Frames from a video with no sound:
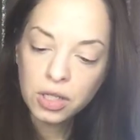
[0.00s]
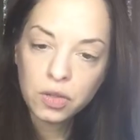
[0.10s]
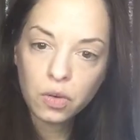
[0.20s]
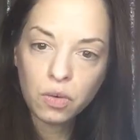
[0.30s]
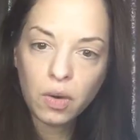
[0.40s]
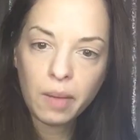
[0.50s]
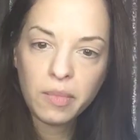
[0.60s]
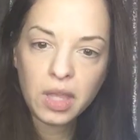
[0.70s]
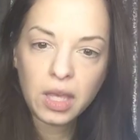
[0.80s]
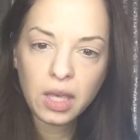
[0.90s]
So I'm
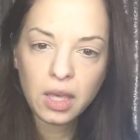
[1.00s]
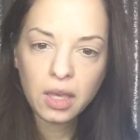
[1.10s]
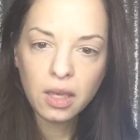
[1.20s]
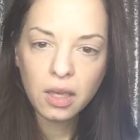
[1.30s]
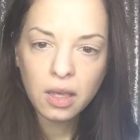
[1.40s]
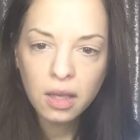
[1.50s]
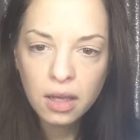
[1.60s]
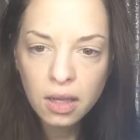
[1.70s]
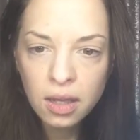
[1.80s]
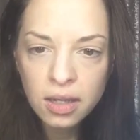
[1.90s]
thinking
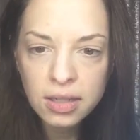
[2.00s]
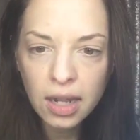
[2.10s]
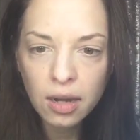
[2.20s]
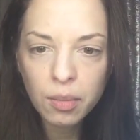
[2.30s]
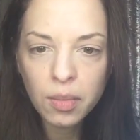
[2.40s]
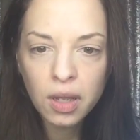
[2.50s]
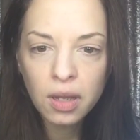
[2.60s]
denim.